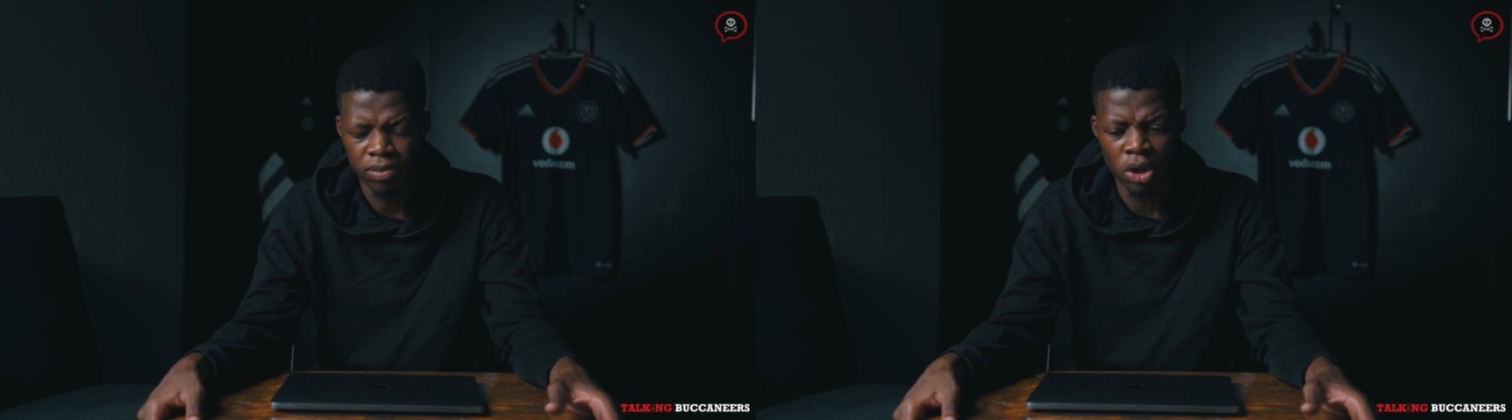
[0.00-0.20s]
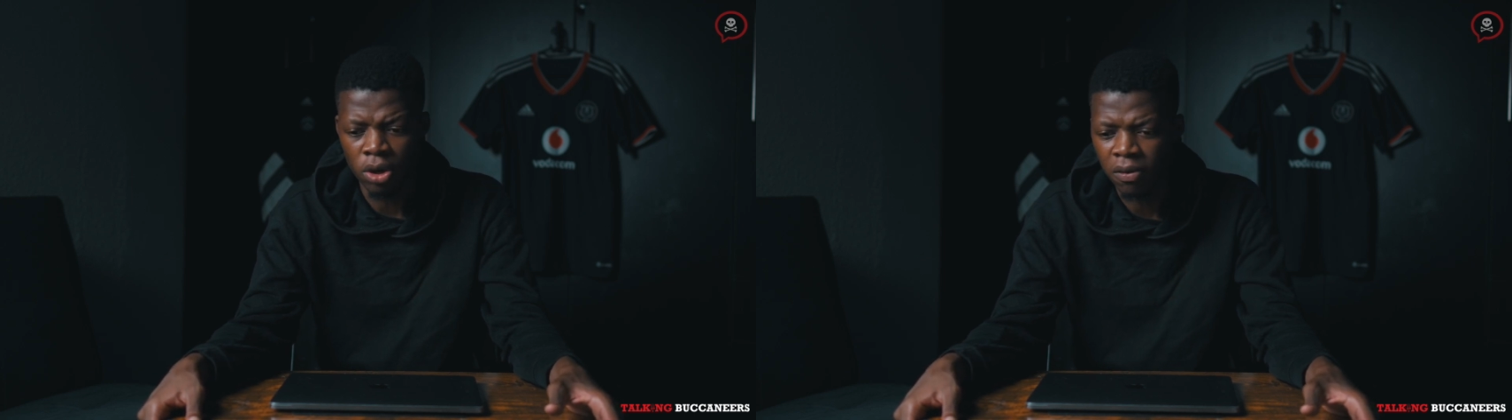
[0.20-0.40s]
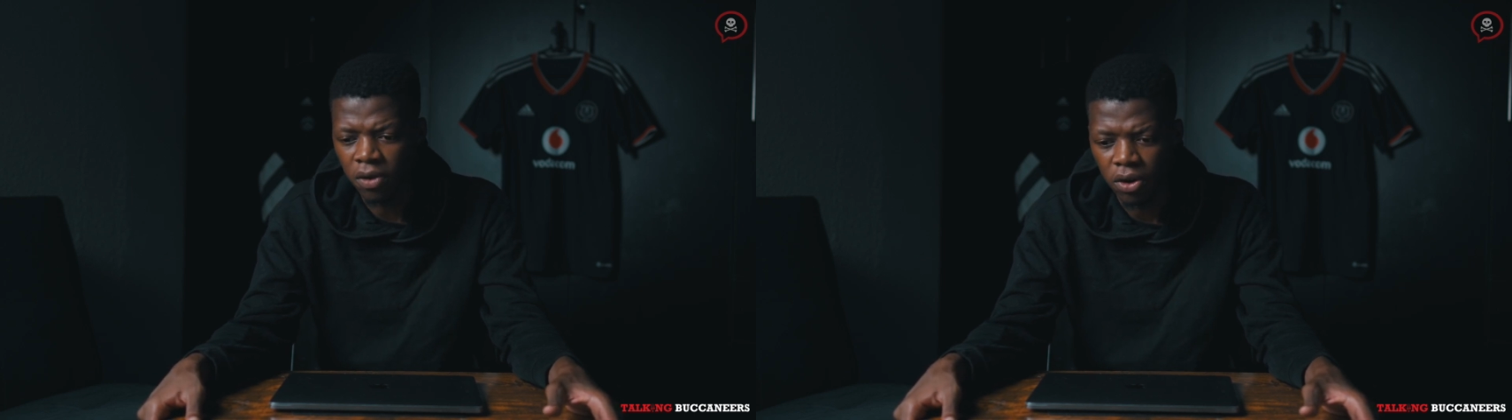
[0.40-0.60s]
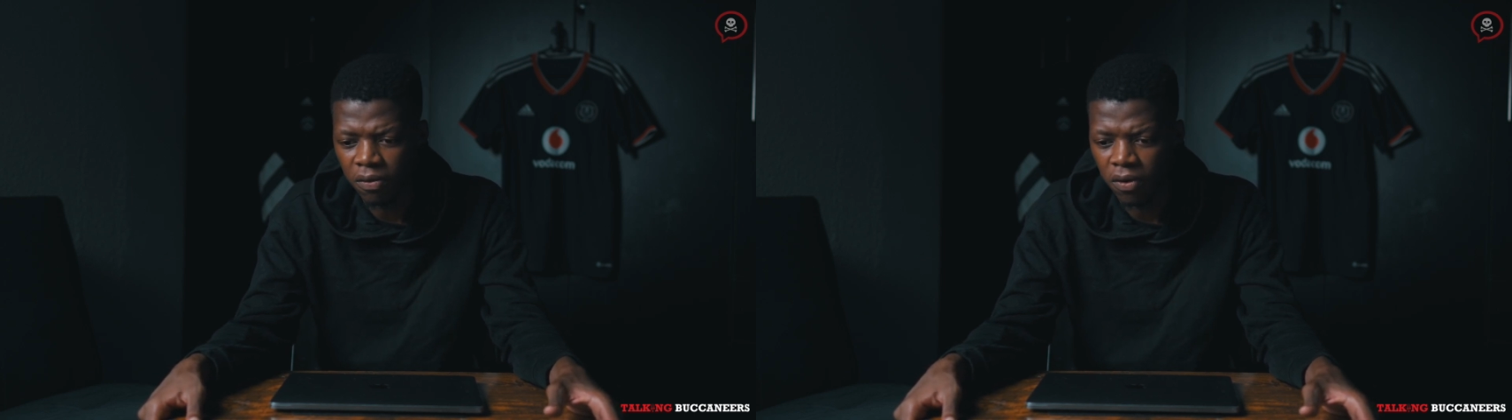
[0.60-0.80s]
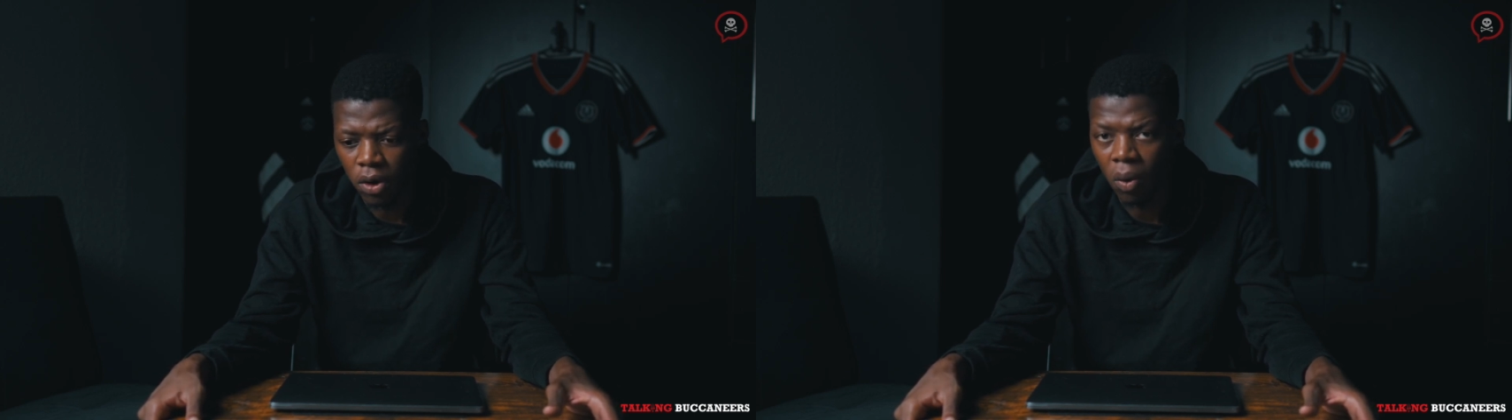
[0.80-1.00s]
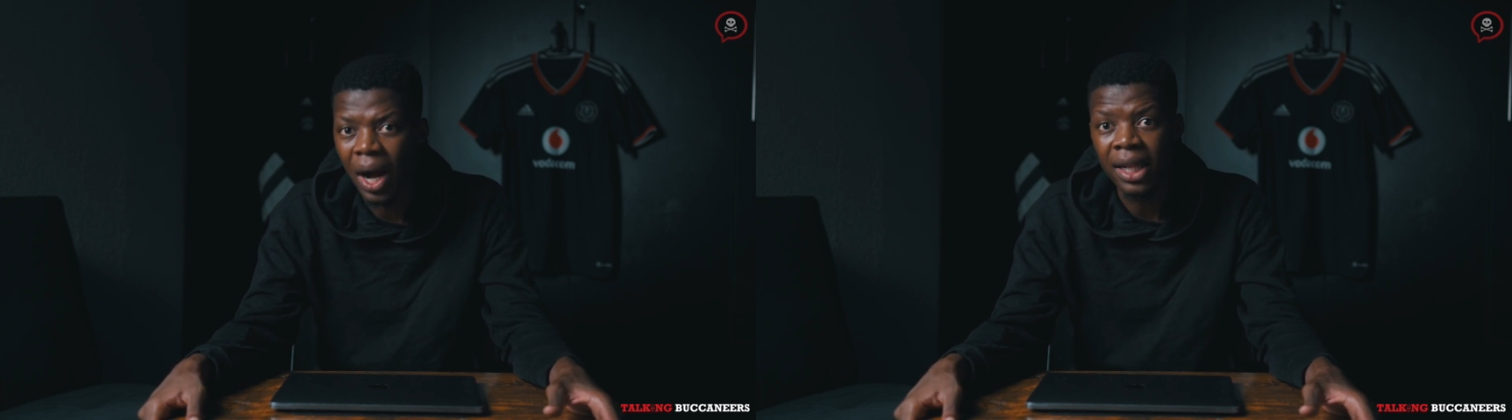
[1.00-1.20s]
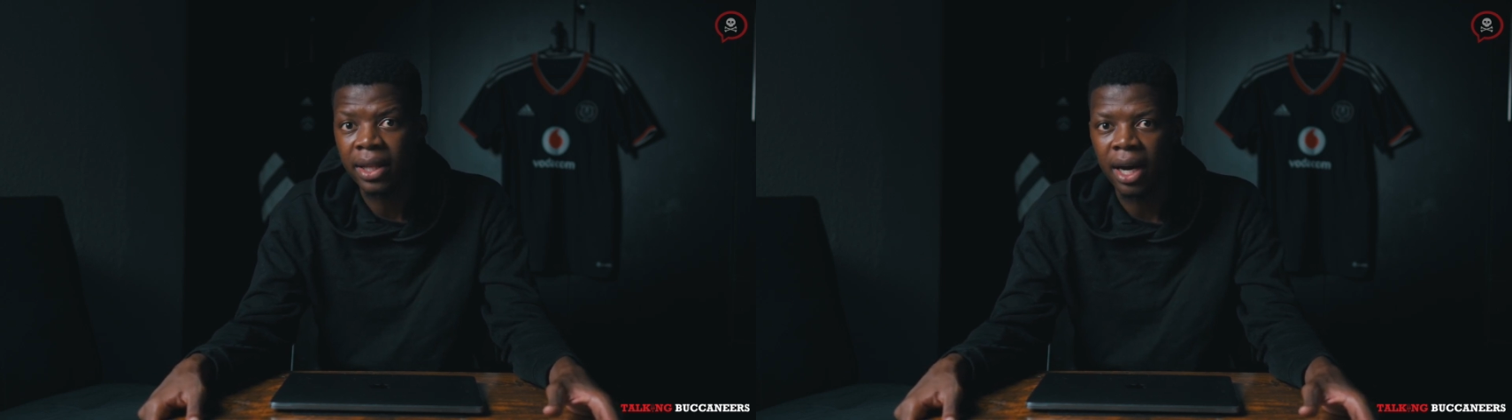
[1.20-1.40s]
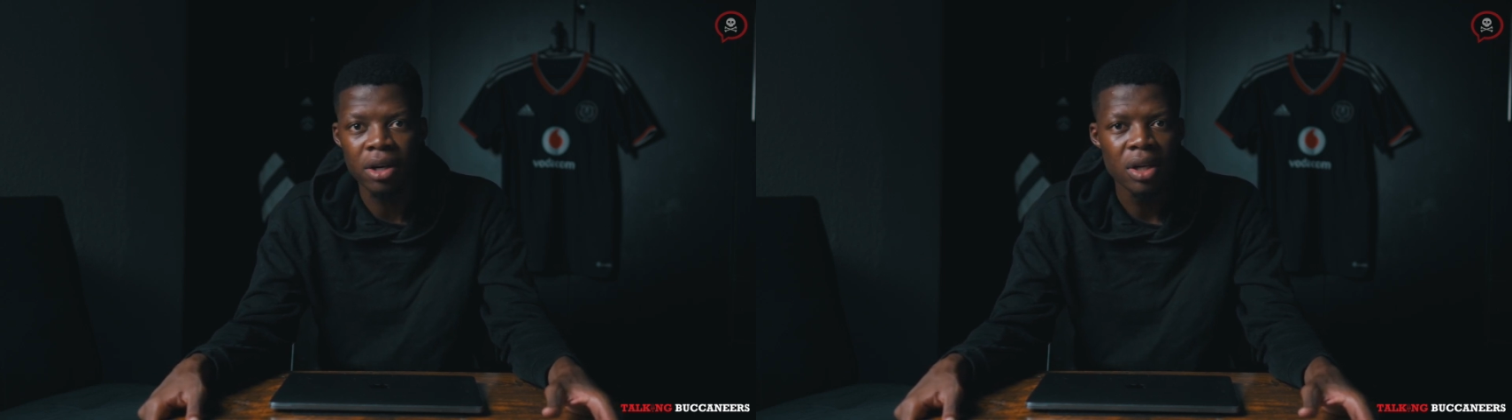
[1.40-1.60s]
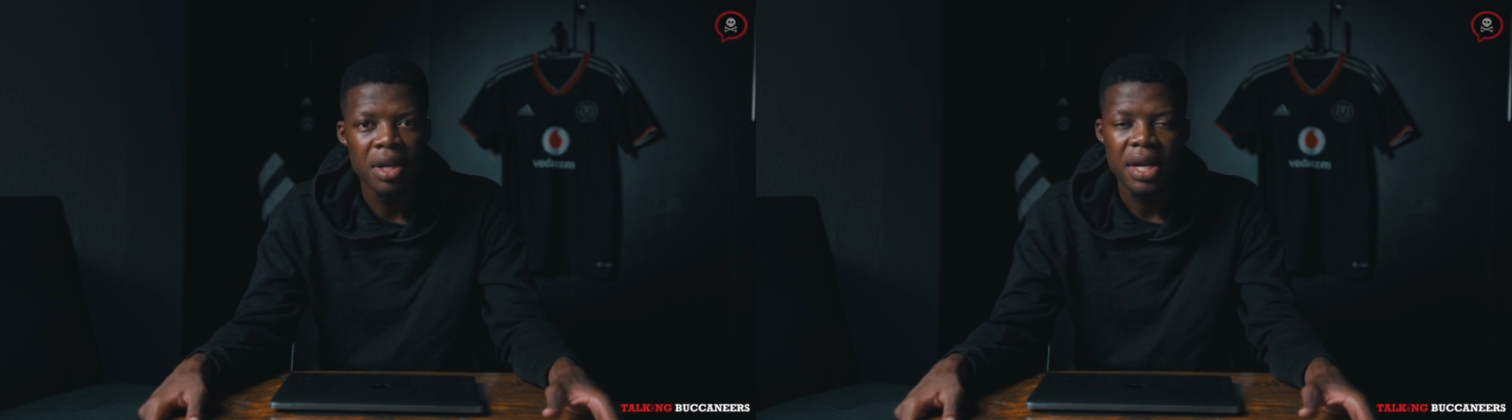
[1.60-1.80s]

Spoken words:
you know, for a while now.